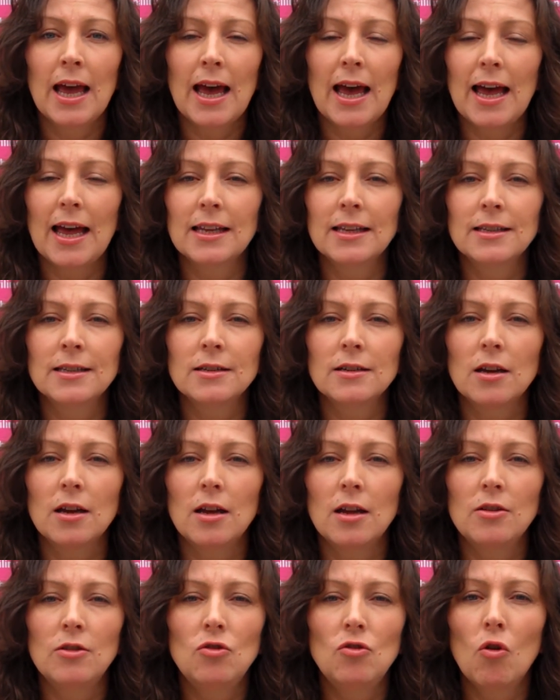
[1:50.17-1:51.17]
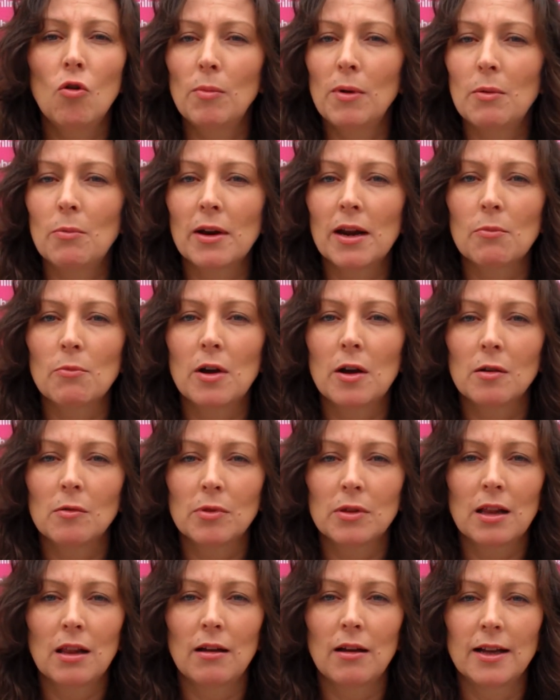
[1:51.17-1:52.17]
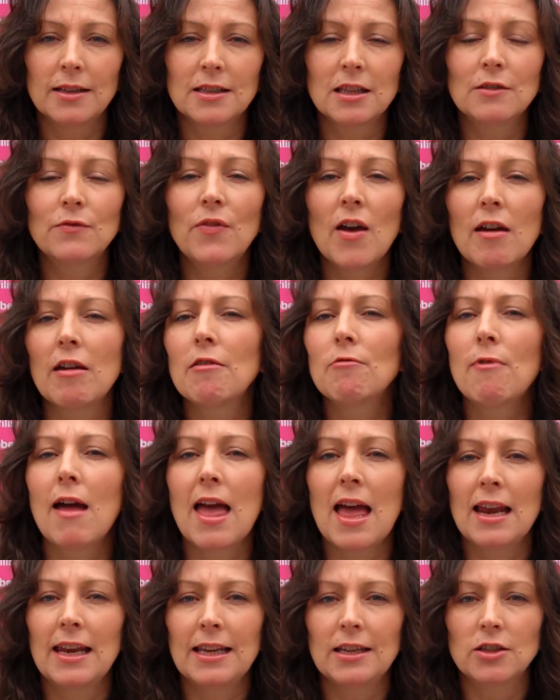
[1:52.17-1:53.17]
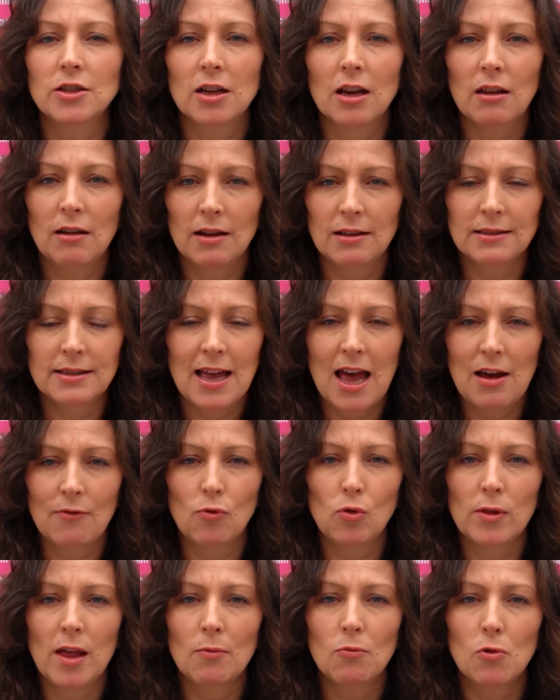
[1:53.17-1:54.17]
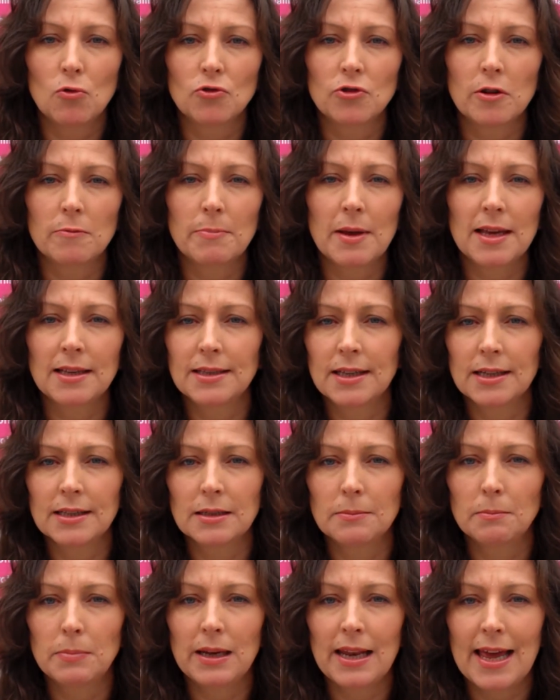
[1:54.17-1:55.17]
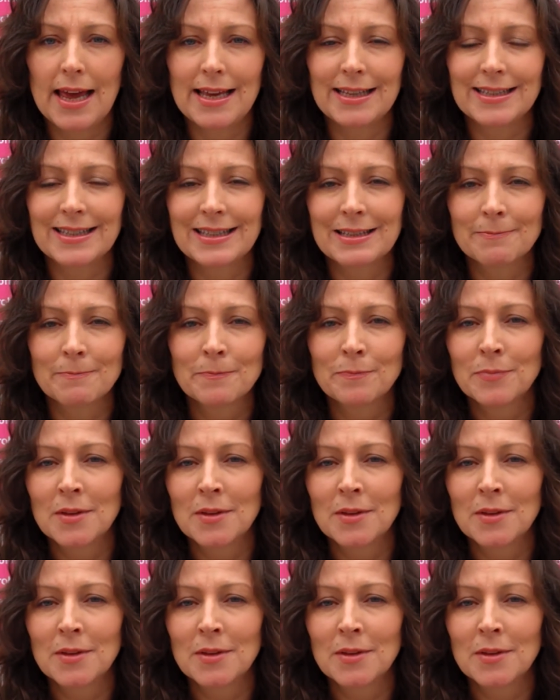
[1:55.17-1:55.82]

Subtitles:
And normally when I work with clients, it's very rarely do clients have all their wardrobe basics in place.